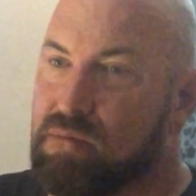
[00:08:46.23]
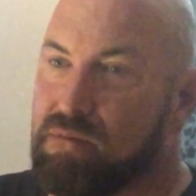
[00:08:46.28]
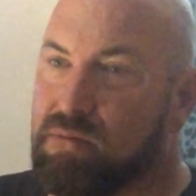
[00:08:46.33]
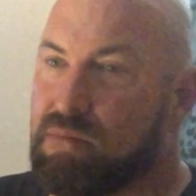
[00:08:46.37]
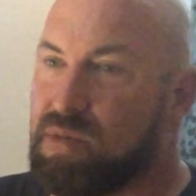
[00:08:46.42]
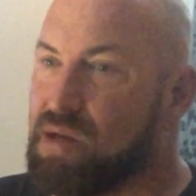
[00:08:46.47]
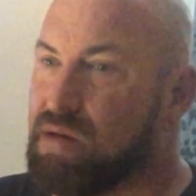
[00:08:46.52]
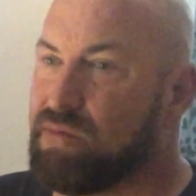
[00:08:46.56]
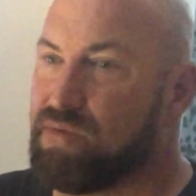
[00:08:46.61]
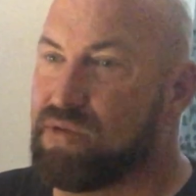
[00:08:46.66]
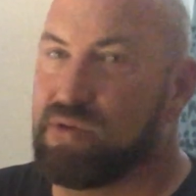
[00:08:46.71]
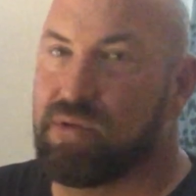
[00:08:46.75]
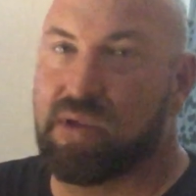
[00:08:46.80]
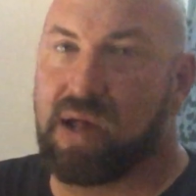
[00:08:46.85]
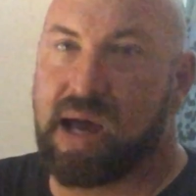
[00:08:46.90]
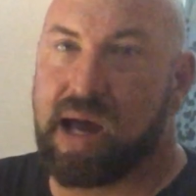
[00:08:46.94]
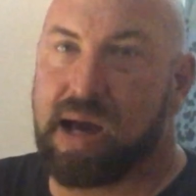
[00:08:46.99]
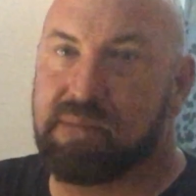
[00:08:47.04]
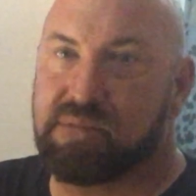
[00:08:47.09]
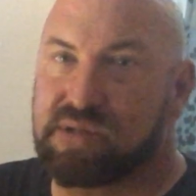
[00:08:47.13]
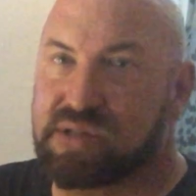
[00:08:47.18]
made a few
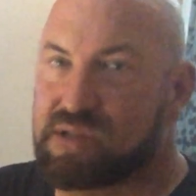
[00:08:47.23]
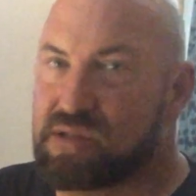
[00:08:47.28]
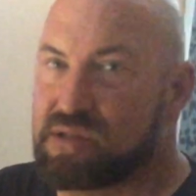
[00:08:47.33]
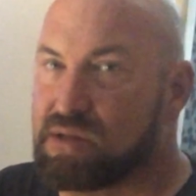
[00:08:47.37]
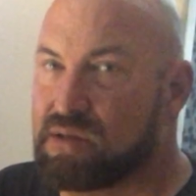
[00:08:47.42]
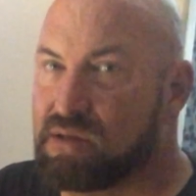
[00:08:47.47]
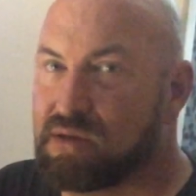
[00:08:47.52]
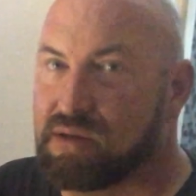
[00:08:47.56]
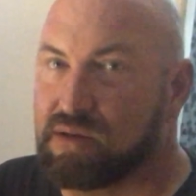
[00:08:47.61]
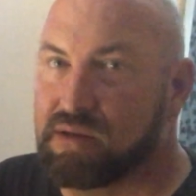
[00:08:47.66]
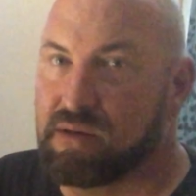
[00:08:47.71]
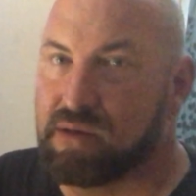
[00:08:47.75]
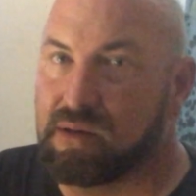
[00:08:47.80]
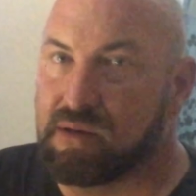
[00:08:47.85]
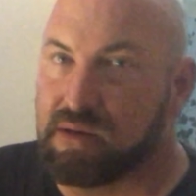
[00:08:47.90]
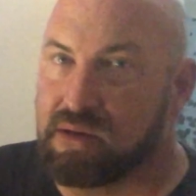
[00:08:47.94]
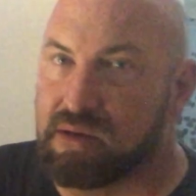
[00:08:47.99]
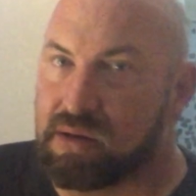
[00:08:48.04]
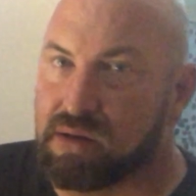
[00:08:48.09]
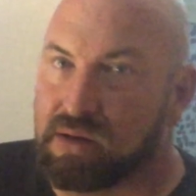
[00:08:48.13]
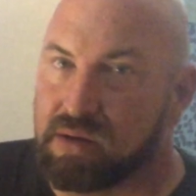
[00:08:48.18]
laps,
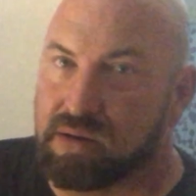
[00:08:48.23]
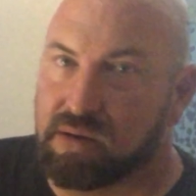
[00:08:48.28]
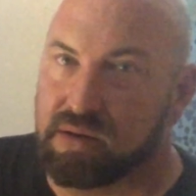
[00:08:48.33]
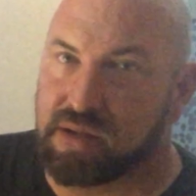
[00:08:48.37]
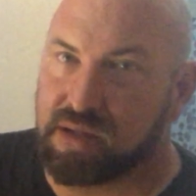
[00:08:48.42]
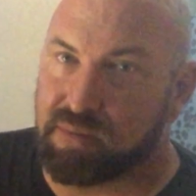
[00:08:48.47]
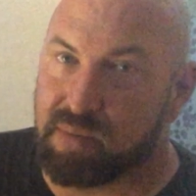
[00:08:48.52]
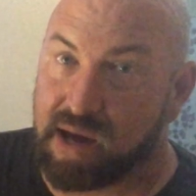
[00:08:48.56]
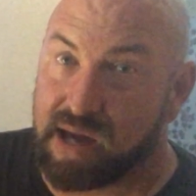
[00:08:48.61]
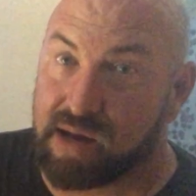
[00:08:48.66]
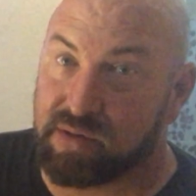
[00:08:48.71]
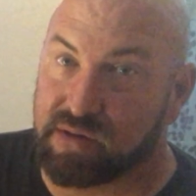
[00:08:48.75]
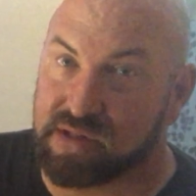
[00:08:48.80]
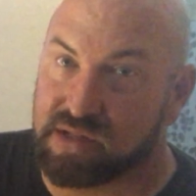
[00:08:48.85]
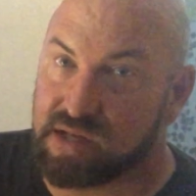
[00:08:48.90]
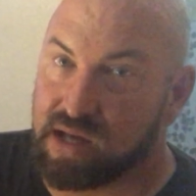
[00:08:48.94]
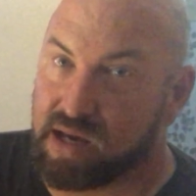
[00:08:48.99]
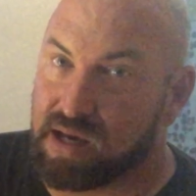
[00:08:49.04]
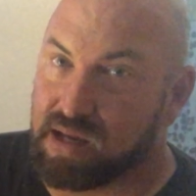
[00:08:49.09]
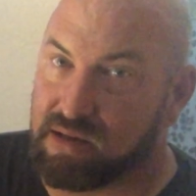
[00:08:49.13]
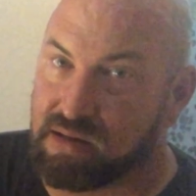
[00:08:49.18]
the batteries
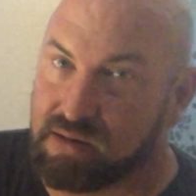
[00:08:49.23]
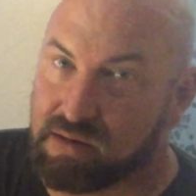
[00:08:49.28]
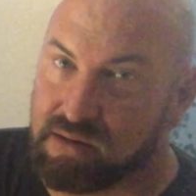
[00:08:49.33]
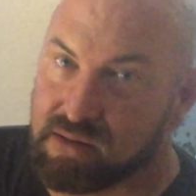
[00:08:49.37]
died.